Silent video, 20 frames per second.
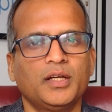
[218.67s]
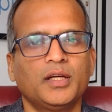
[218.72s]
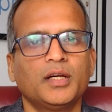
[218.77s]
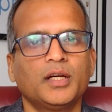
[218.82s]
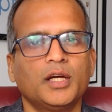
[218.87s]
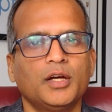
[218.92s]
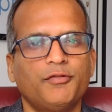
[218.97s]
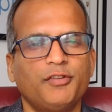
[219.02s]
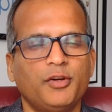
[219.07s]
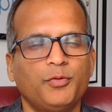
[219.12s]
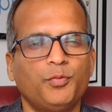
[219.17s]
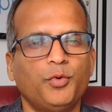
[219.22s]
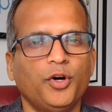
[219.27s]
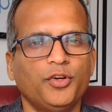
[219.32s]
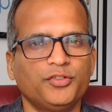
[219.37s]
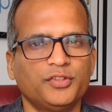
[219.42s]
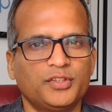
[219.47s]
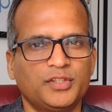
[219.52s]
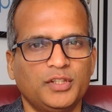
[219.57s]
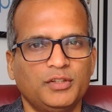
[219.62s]
If it's
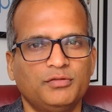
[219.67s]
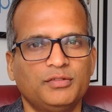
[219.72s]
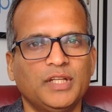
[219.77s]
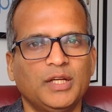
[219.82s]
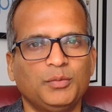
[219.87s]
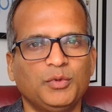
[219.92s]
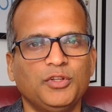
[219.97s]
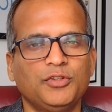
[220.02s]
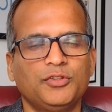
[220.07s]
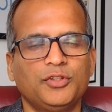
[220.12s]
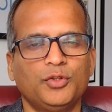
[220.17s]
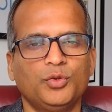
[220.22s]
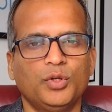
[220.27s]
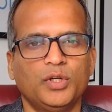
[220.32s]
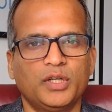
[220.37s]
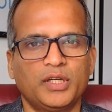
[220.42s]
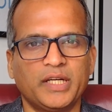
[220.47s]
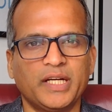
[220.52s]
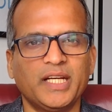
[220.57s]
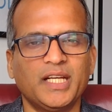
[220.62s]
positive, that means you are
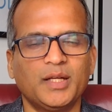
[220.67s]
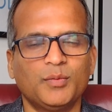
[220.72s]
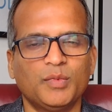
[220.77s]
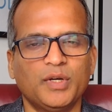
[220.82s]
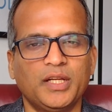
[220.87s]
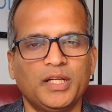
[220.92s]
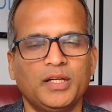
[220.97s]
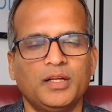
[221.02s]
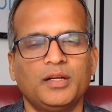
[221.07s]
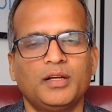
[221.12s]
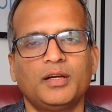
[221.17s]
gaining money.